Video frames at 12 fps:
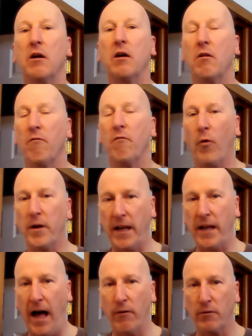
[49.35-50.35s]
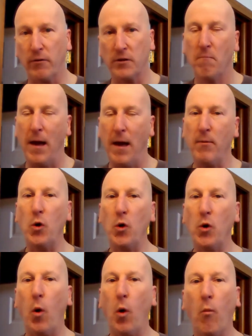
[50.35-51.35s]
$40, maybe
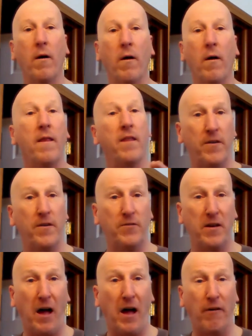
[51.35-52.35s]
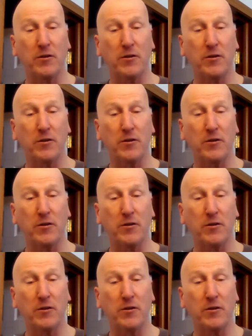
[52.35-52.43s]
no more than $50,